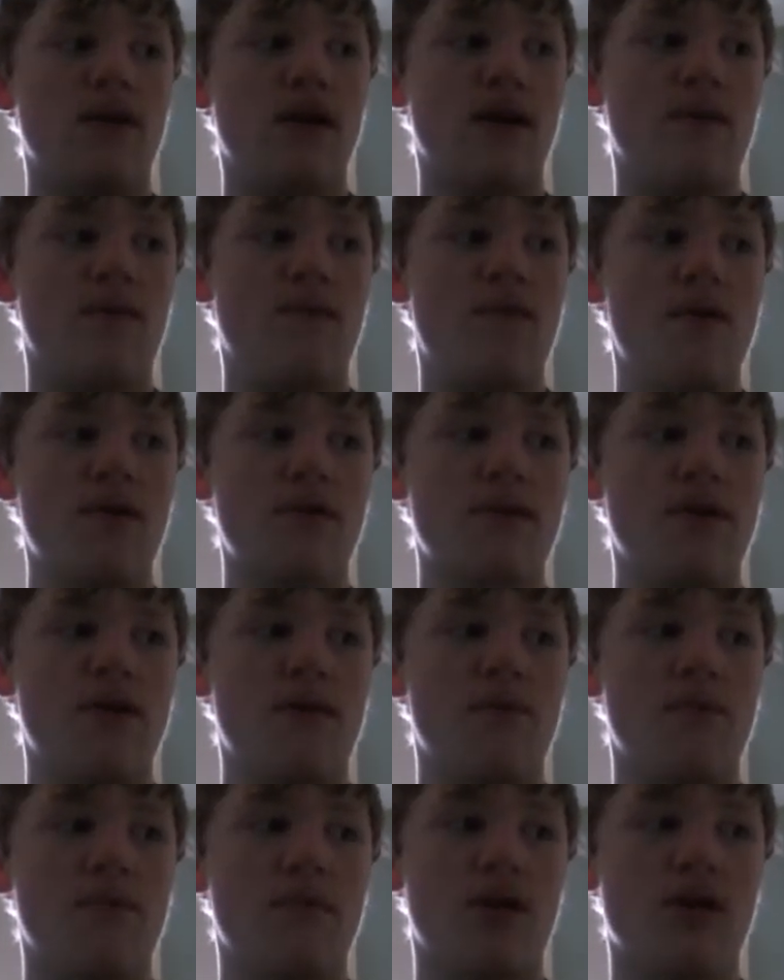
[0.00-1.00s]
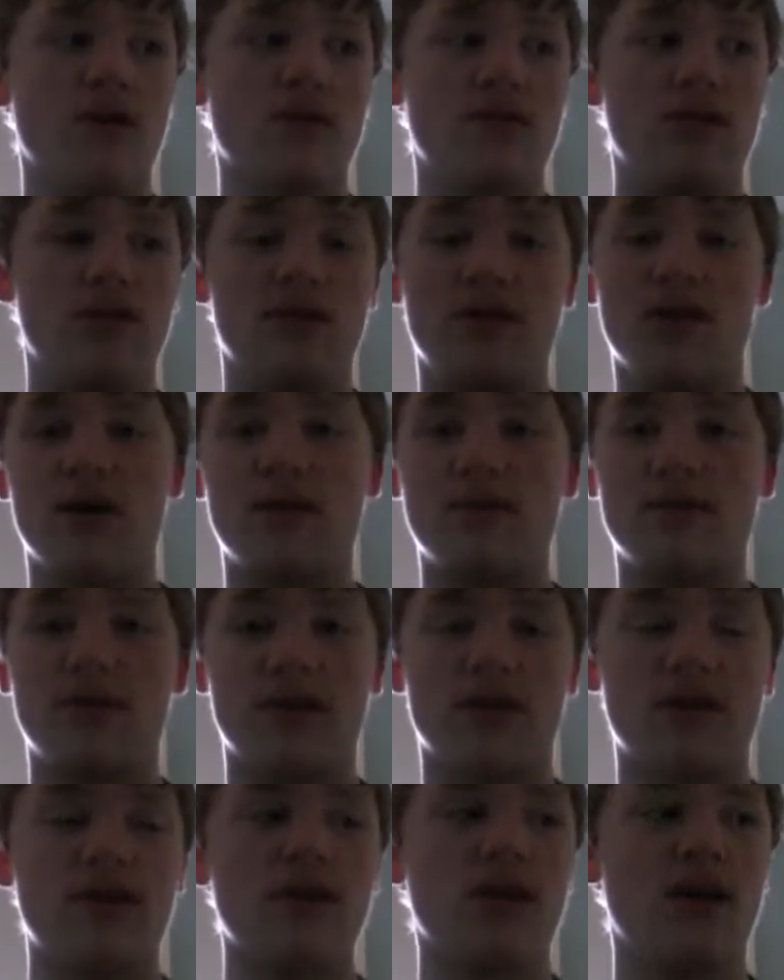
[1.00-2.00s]
have Falco, Marth, Young
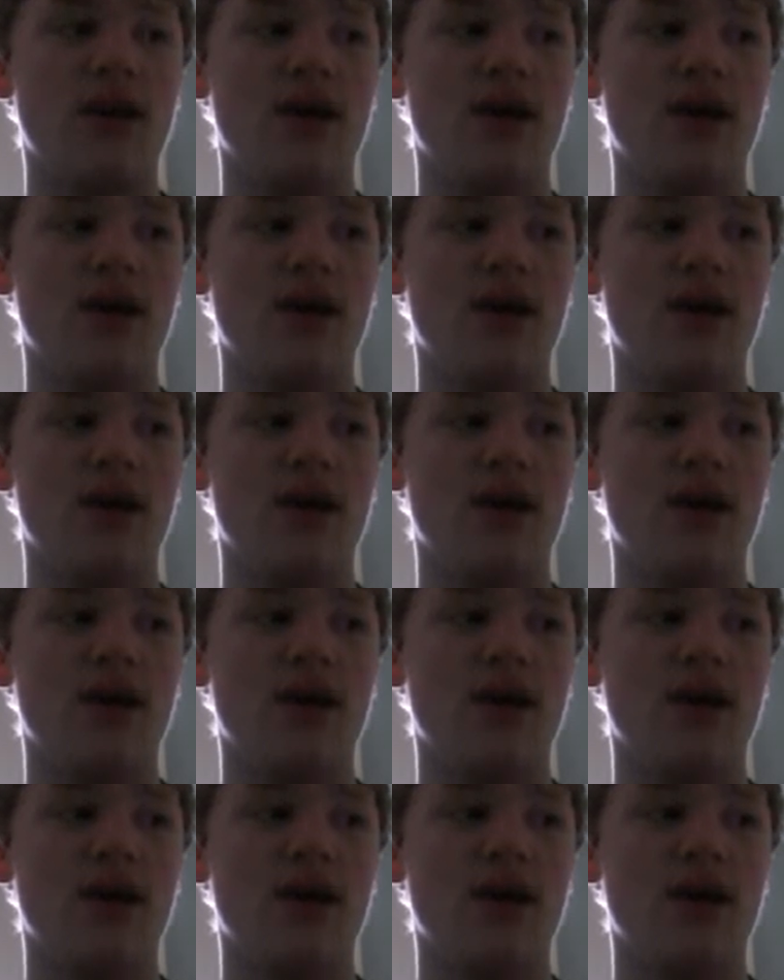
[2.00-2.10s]
Link,